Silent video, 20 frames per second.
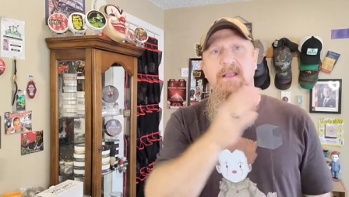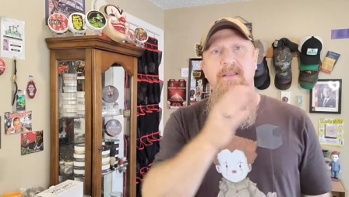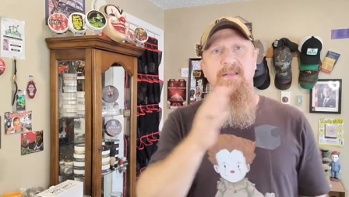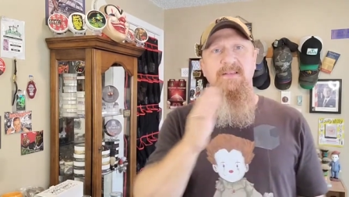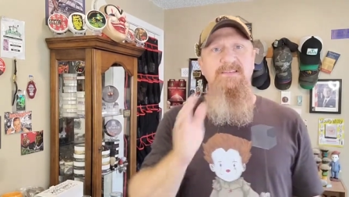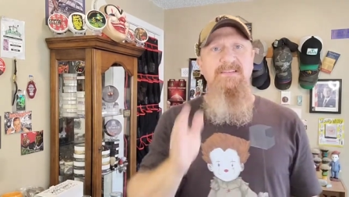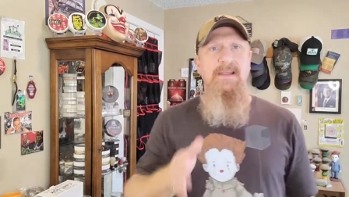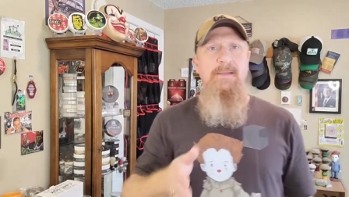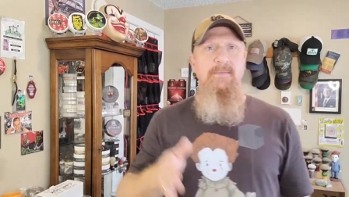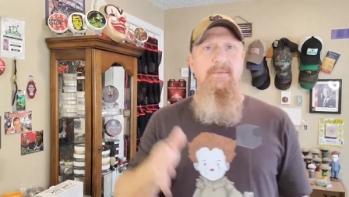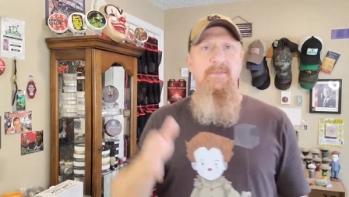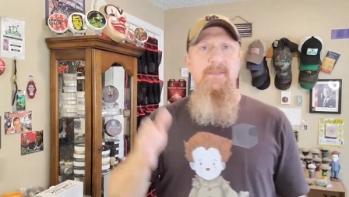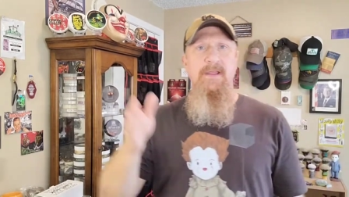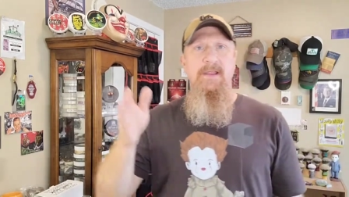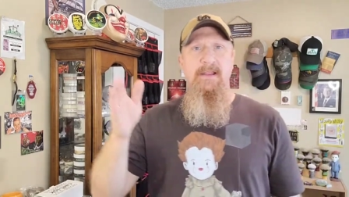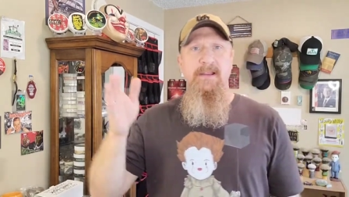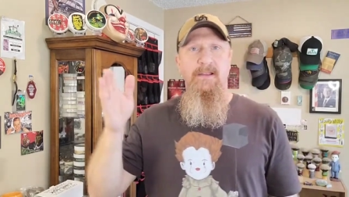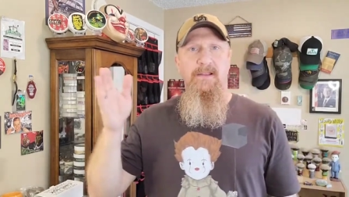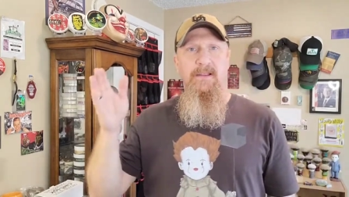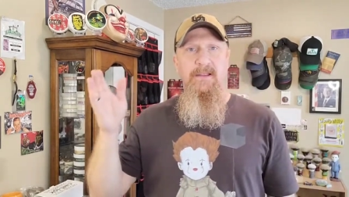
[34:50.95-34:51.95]
The same
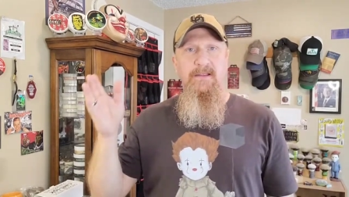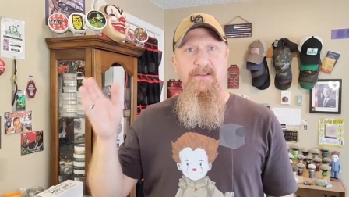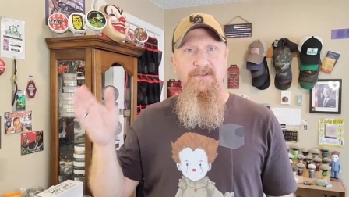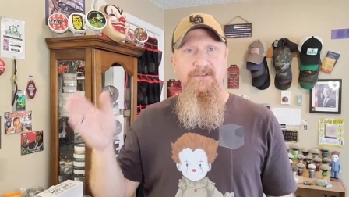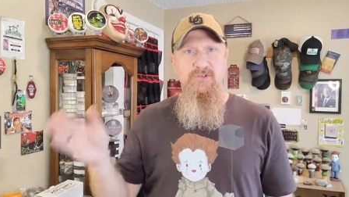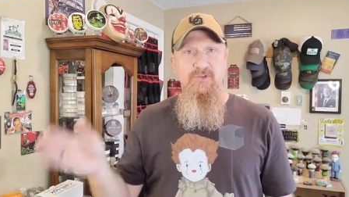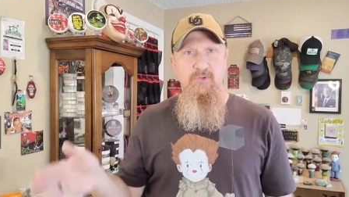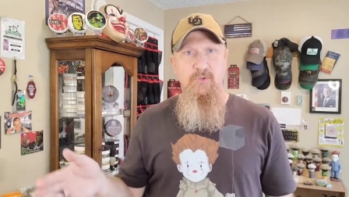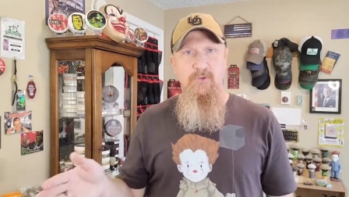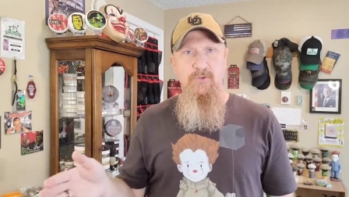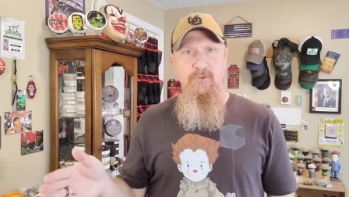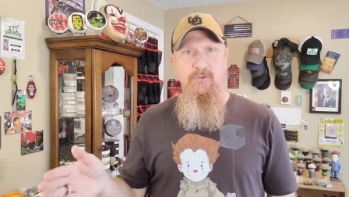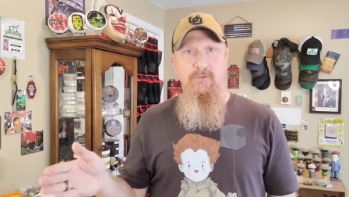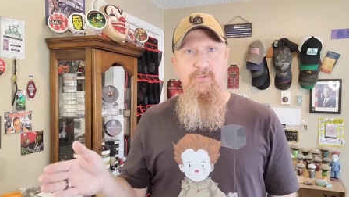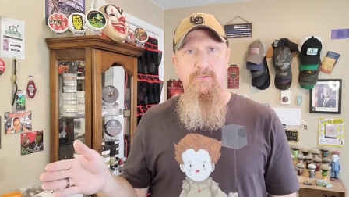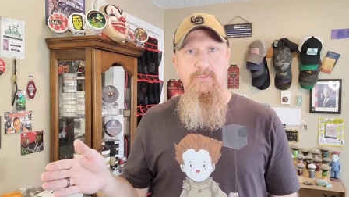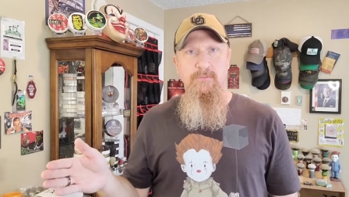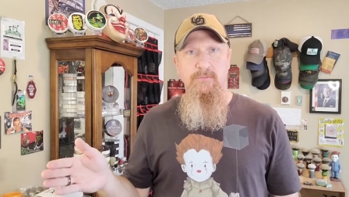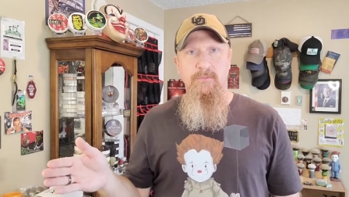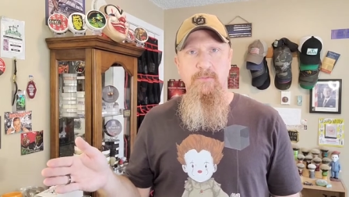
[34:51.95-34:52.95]
thing is
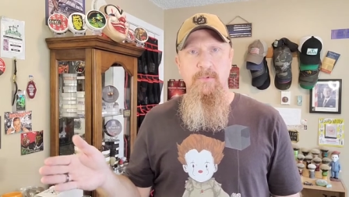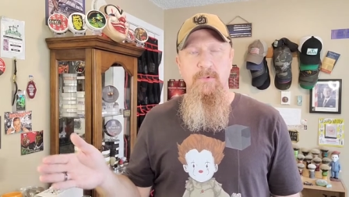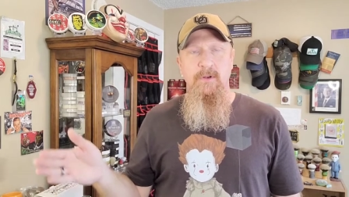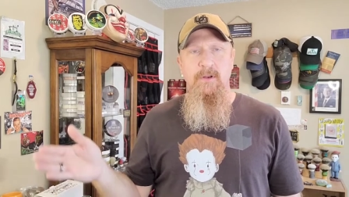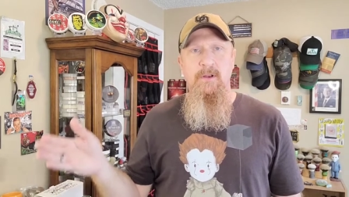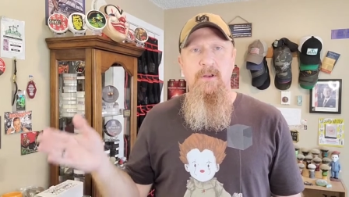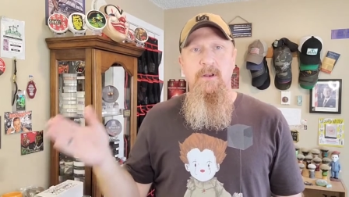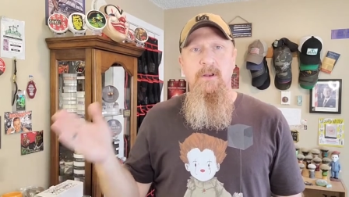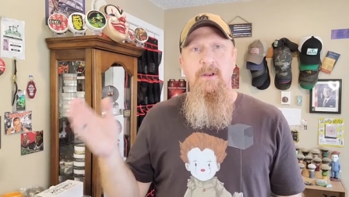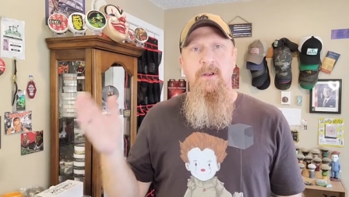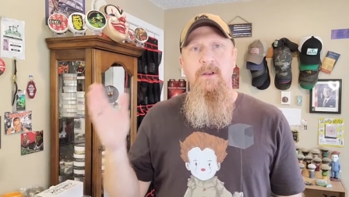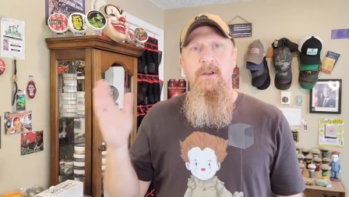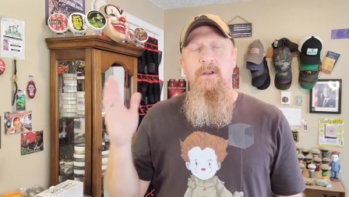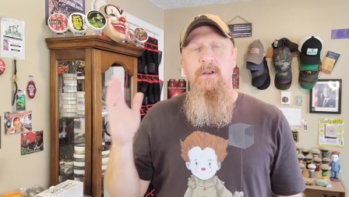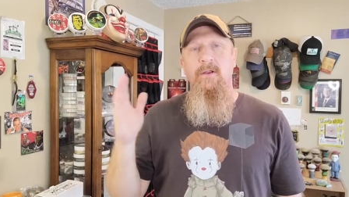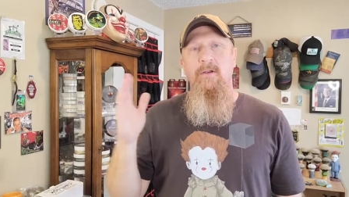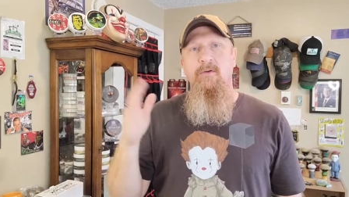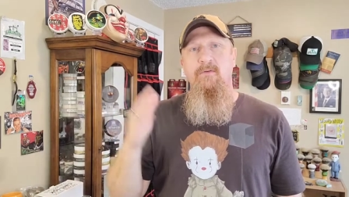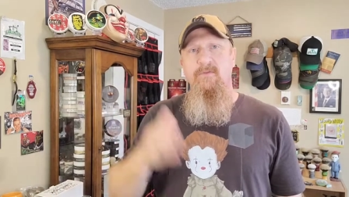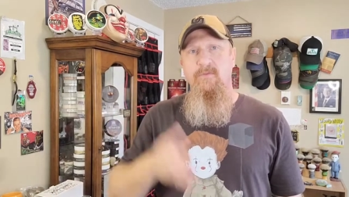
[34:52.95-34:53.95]
true
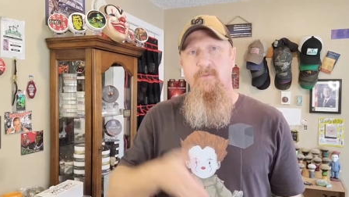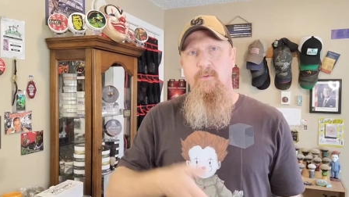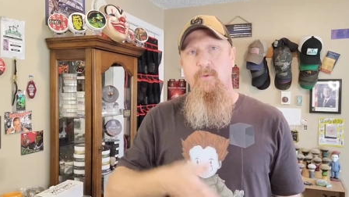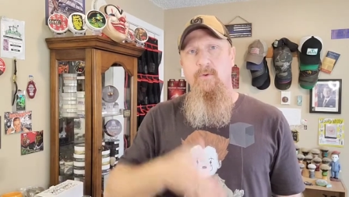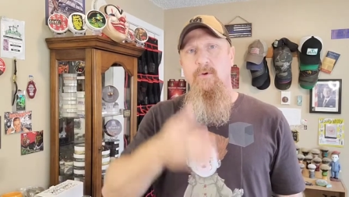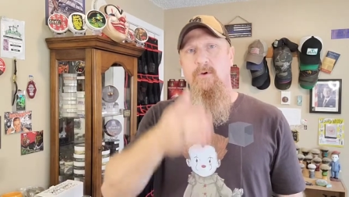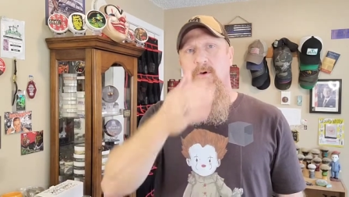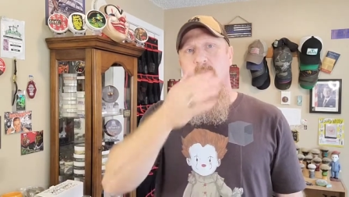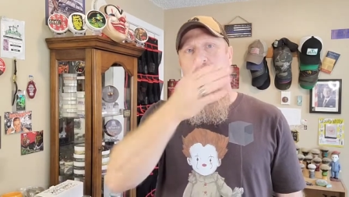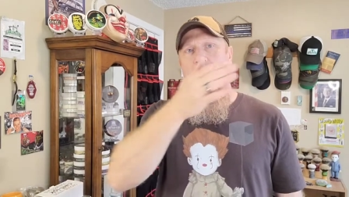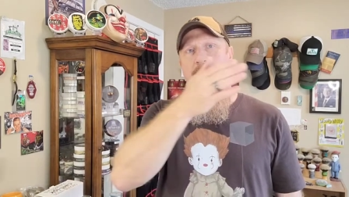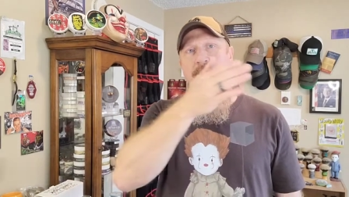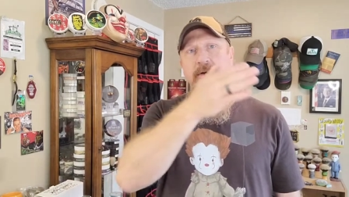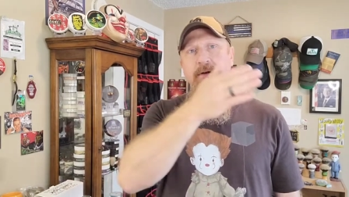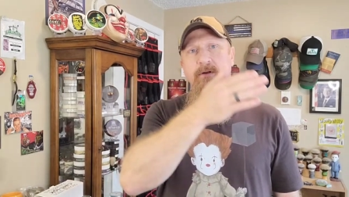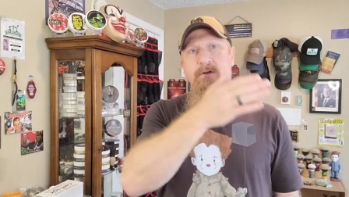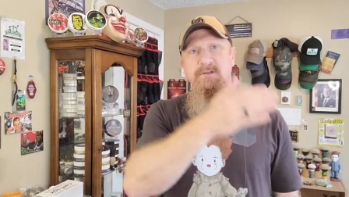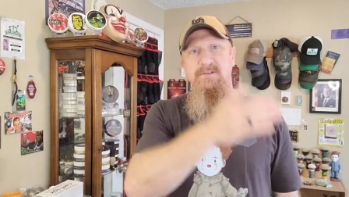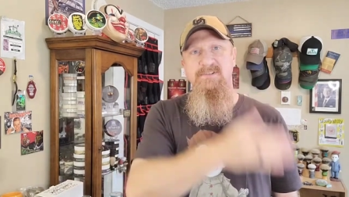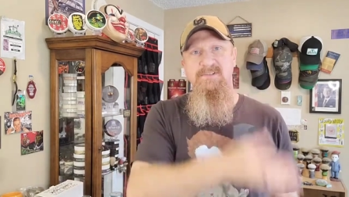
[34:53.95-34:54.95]
for
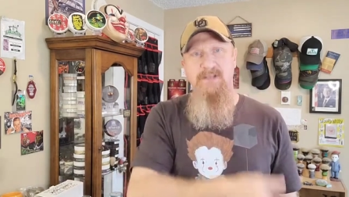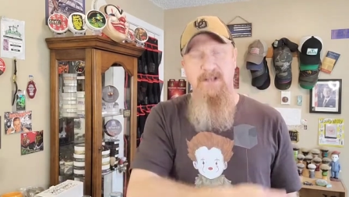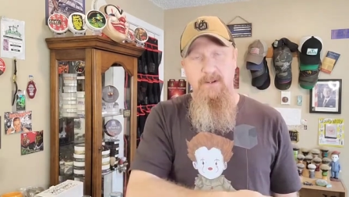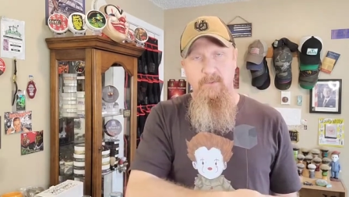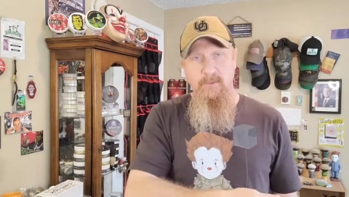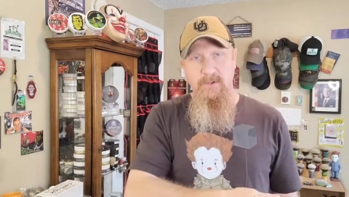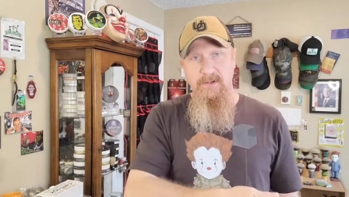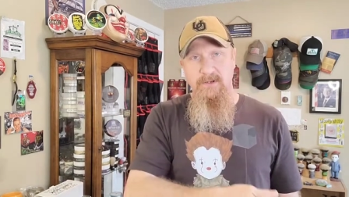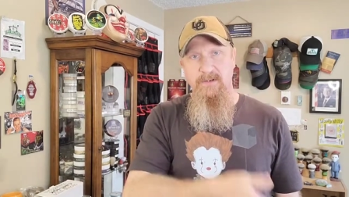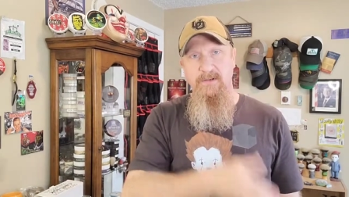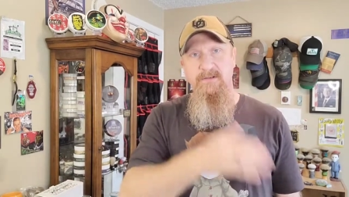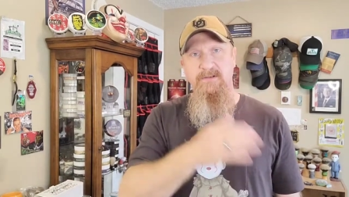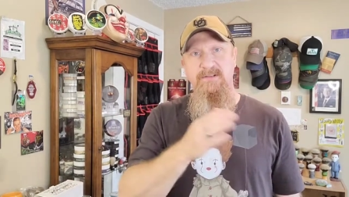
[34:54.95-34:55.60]
Samhain.